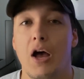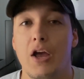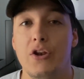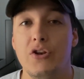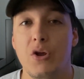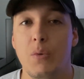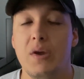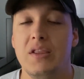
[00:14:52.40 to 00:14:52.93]

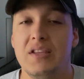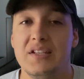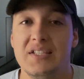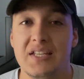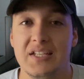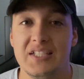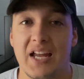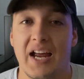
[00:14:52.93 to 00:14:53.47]
Knowing these
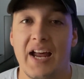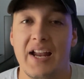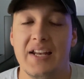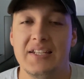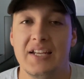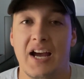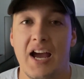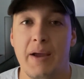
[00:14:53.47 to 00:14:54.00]
things ahead
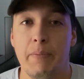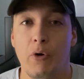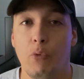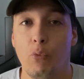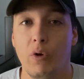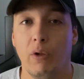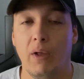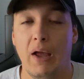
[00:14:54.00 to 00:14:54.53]
of time
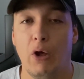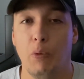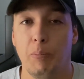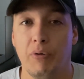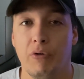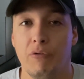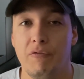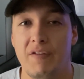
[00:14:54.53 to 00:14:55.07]
will help
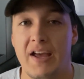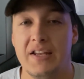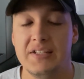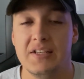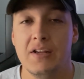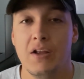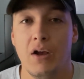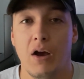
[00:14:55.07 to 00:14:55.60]

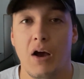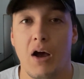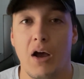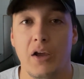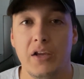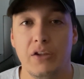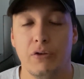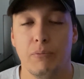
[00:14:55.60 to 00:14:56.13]
prevent
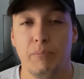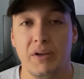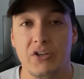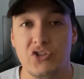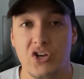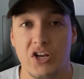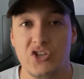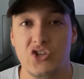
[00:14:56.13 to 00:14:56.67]
either big
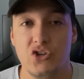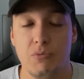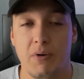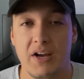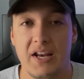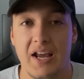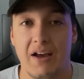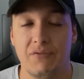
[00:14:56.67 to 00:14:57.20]
changes you
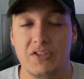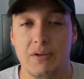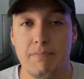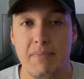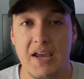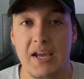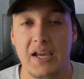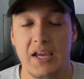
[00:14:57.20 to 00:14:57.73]
might have to
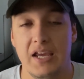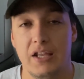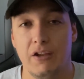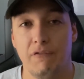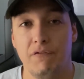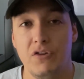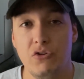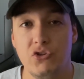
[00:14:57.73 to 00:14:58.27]
make in
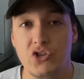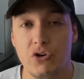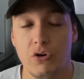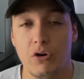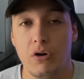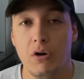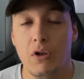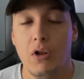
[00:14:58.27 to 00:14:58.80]
the
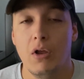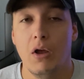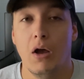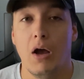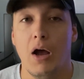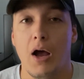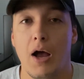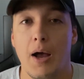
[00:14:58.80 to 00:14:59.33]
future
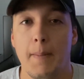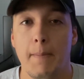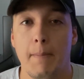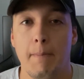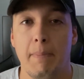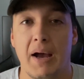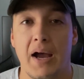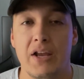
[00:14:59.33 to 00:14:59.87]

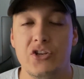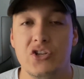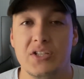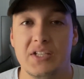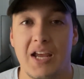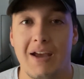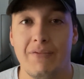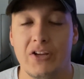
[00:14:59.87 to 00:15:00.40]
by
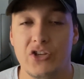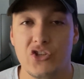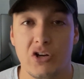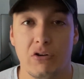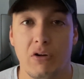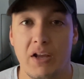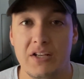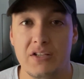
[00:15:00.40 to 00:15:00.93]
just having a
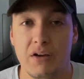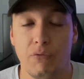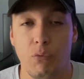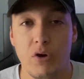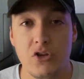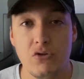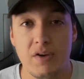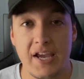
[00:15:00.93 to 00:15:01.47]
general idea of
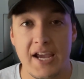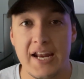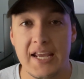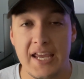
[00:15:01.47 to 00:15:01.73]
what you can and